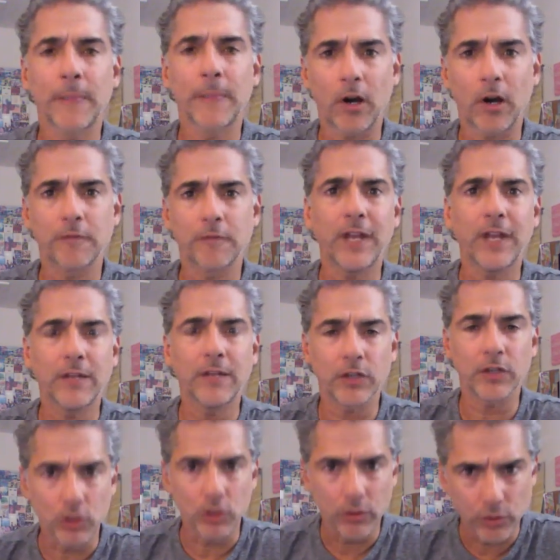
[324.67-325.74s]
our
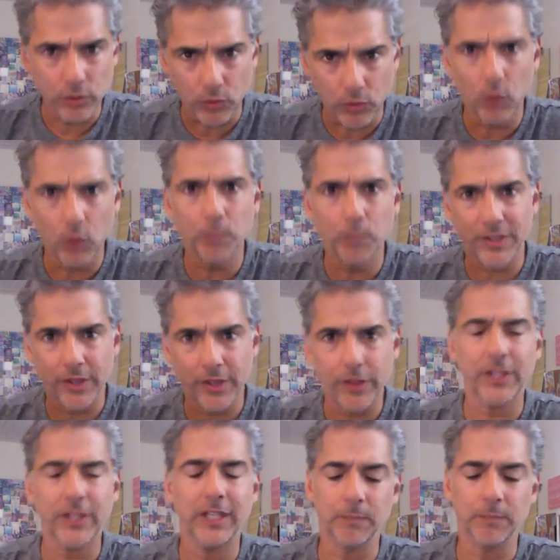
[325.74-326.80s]
favorite groups and
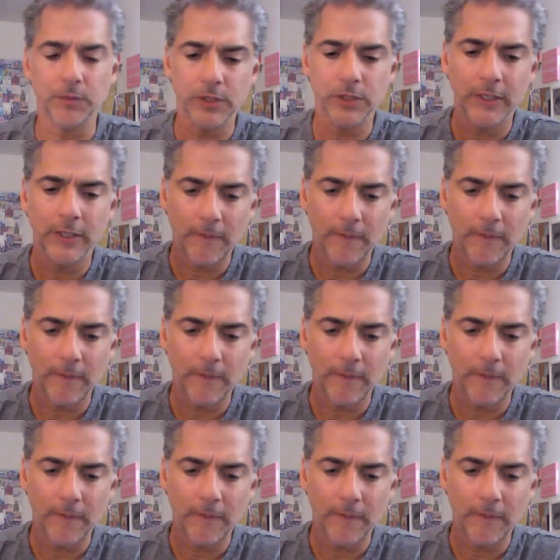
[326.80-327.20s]
themes.